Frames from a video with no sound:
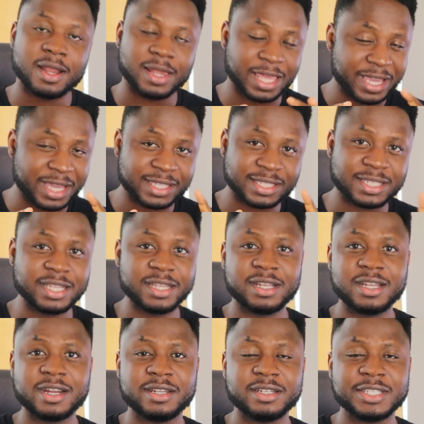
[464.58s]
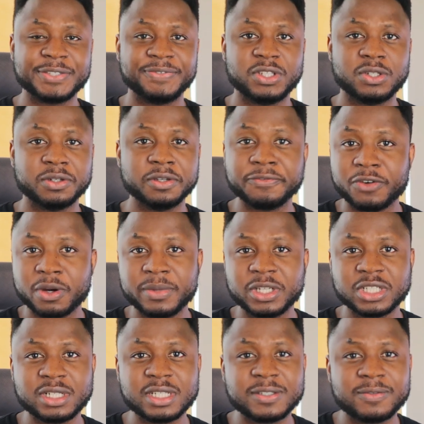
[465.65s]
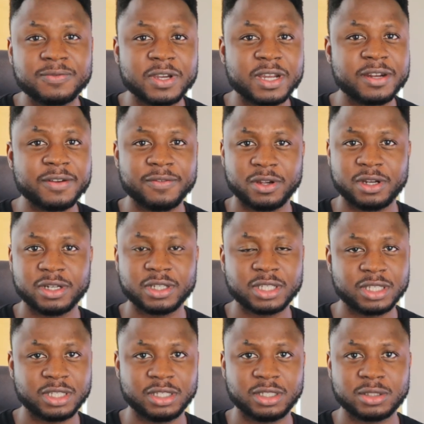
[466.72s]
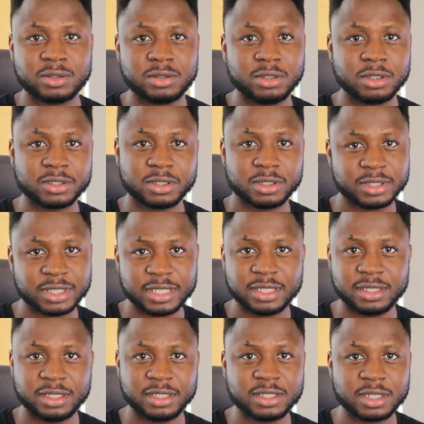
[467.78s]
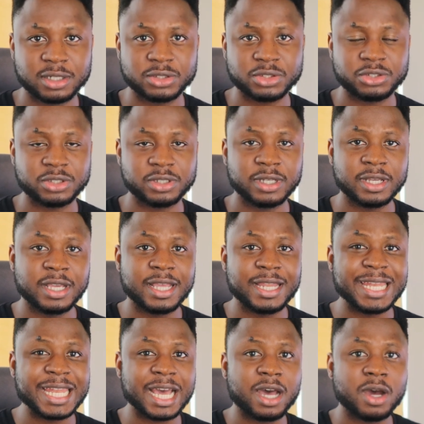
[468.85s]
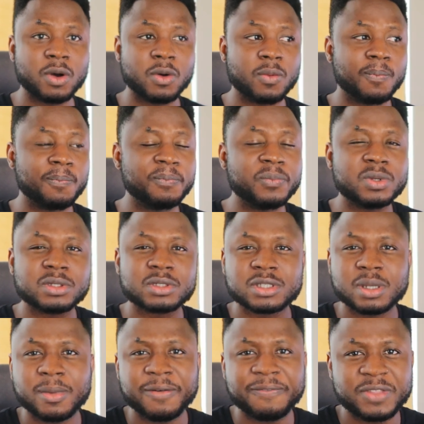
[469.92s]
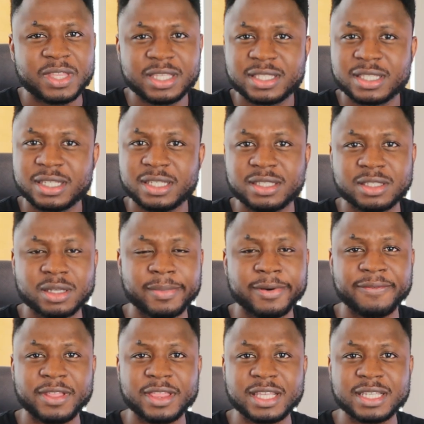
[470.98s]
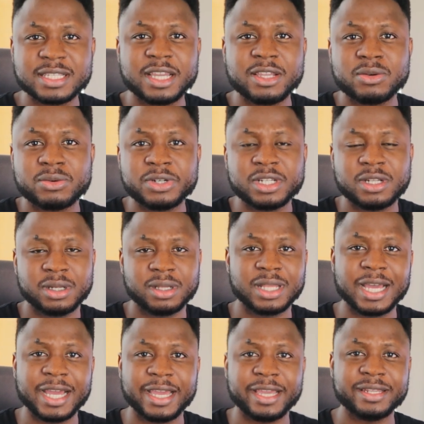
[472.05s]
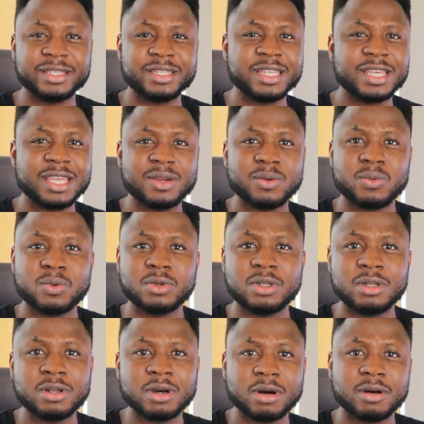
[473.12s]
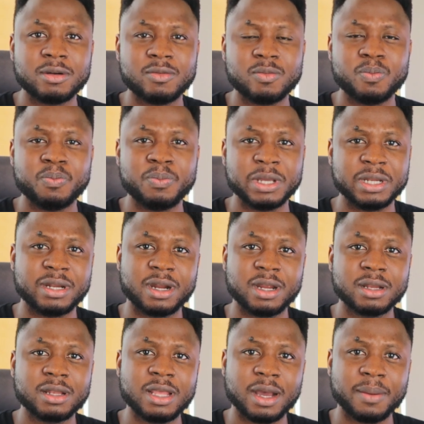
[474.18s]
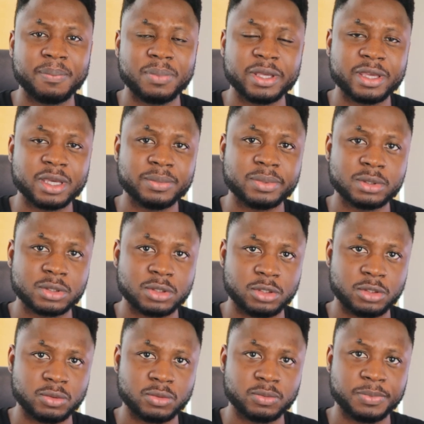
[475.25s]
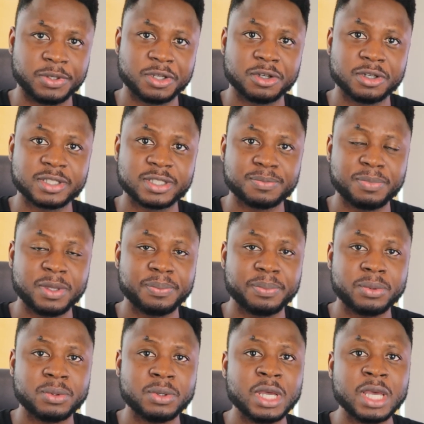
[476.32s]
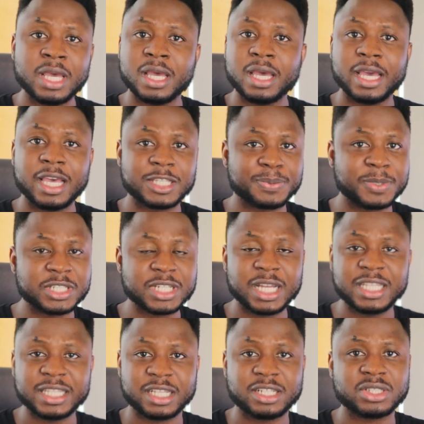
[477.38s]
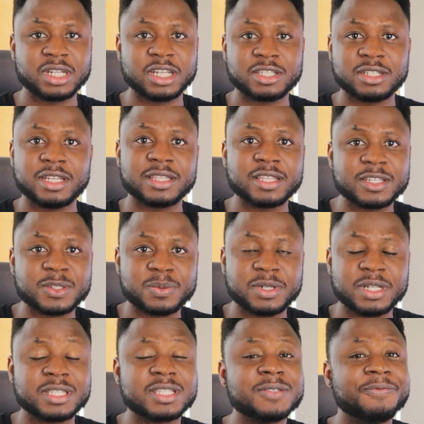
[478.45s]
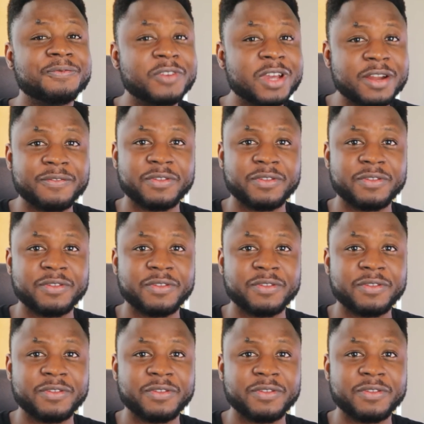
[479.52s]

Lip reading: Like I said earlier in this video, information is very, very key to your success in this country. Now, some of the things that you read online, they would not be directly applicable to you because people, especially international student experience, is very,